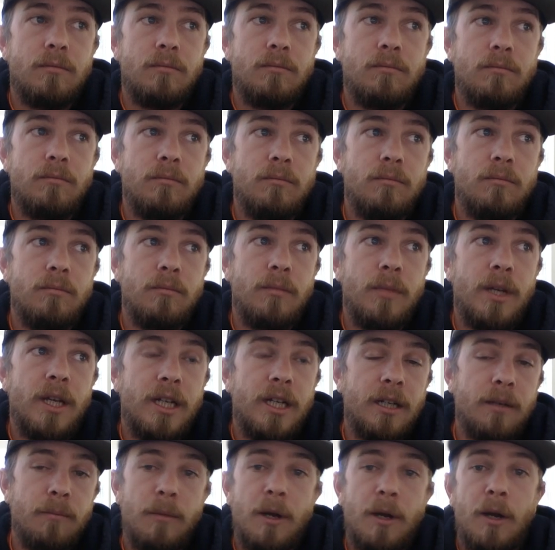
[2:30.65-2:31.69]

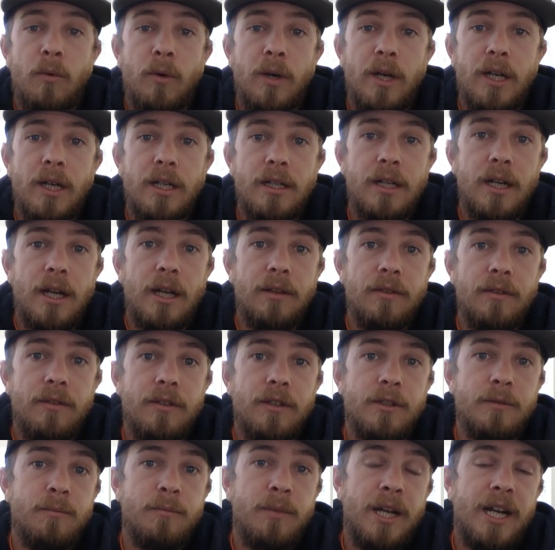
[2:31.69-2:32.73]
making my way down
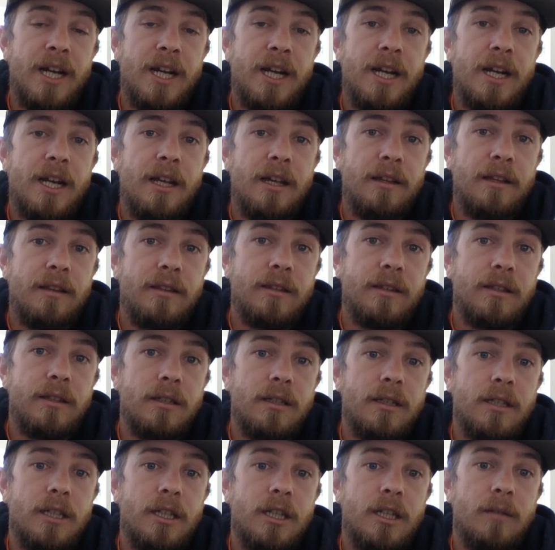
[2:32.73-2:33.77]
this path,
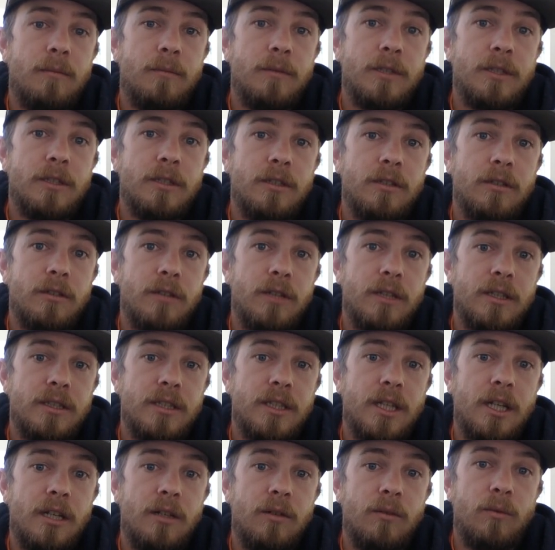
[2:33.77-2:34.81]
and so that's
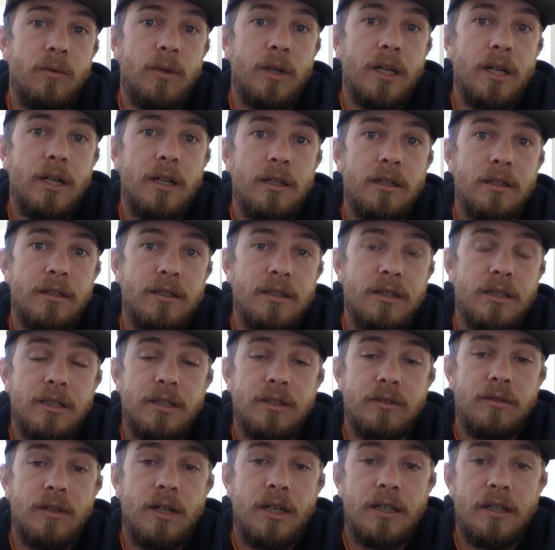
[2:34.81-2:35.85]
kind of where it
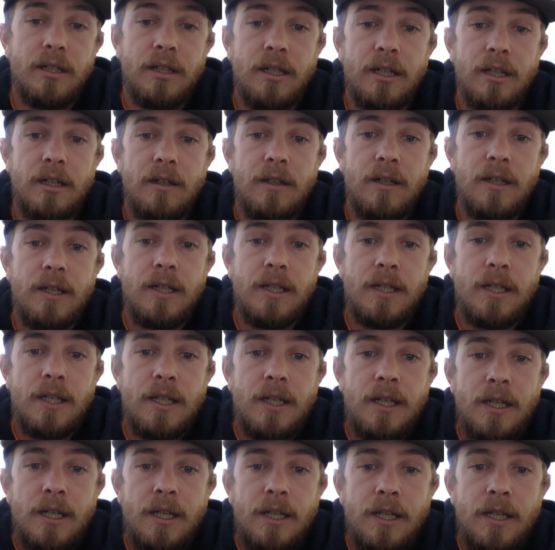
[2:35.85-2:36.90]
sits right
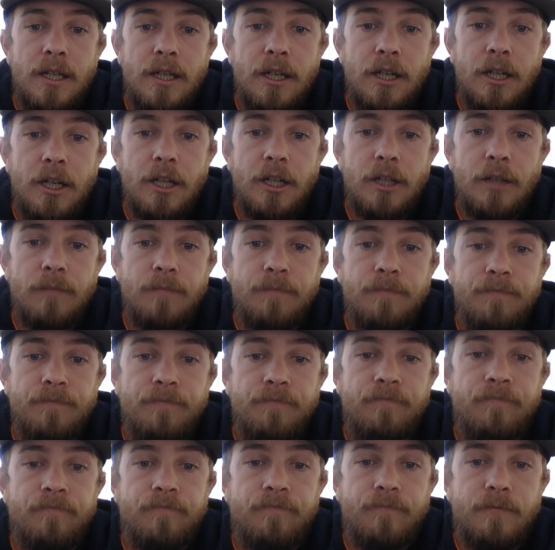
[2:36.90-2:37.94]
now.
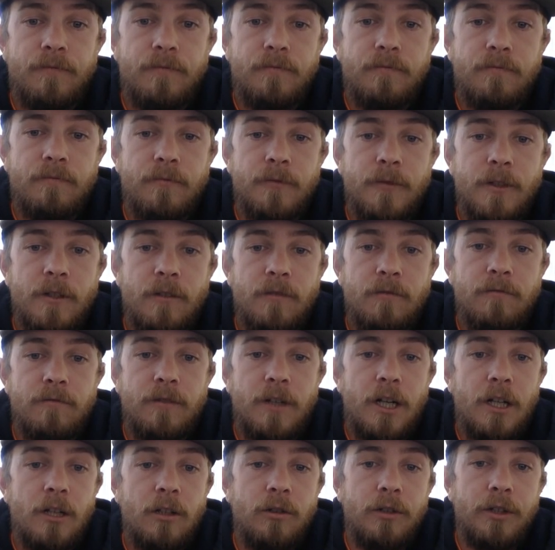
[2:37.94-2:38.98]

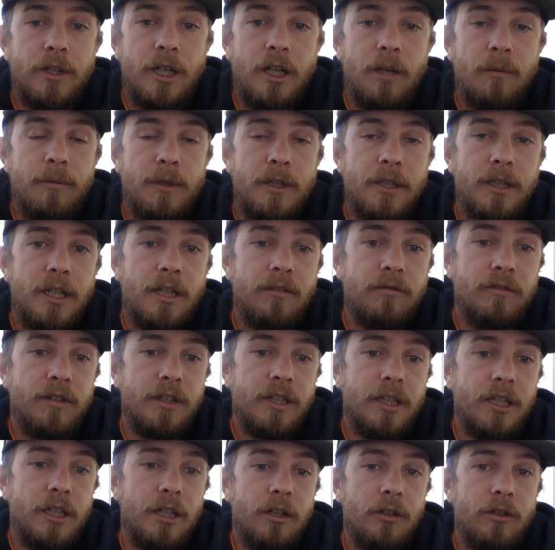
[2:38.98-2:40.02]
Following up on that
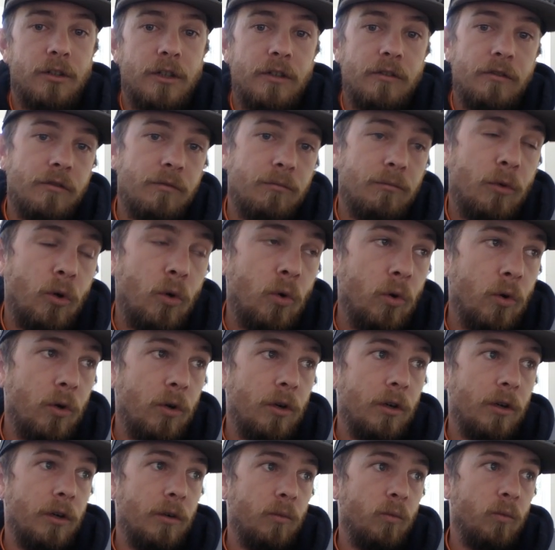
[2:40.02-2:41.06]
video even
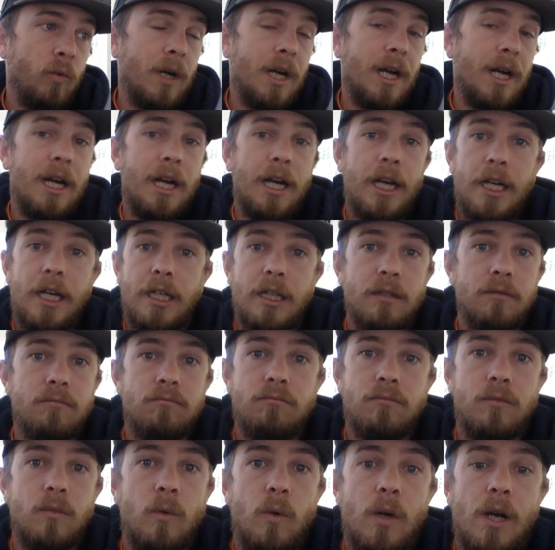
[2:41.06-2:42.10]
more, why
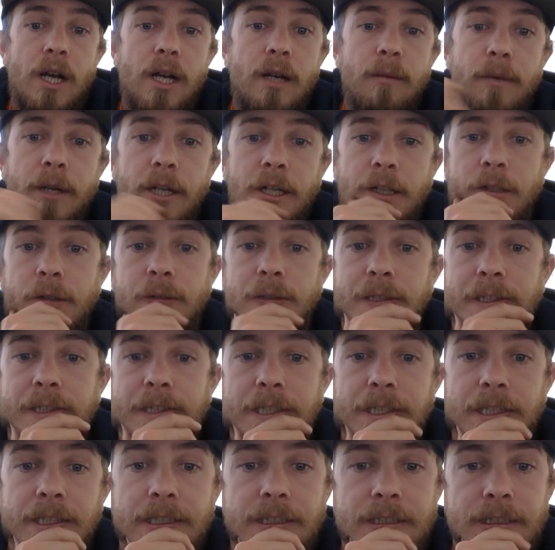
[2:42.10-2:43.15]
am I doing
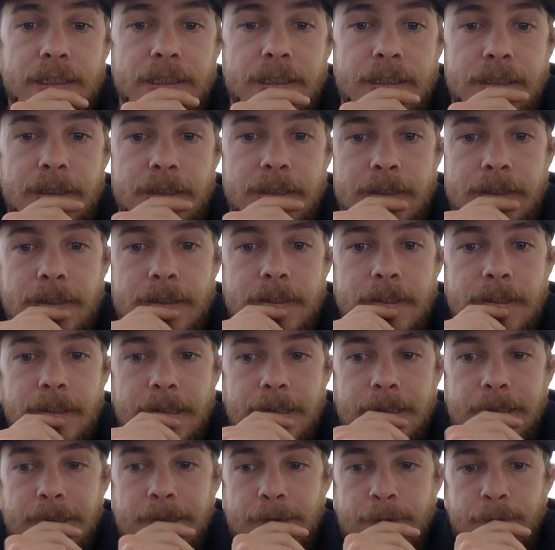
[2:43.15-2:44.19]
this?
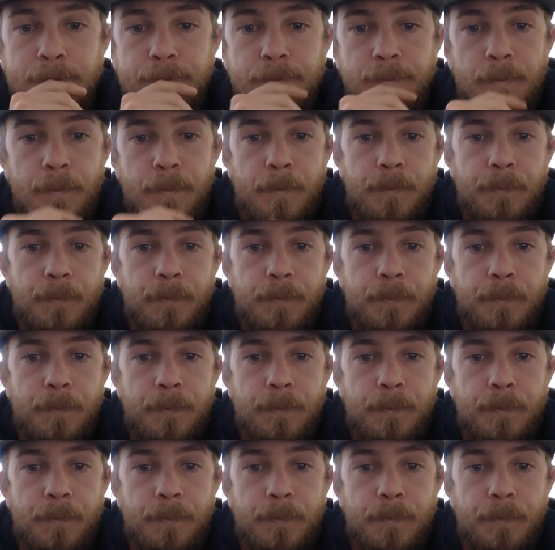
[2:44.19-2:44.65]
I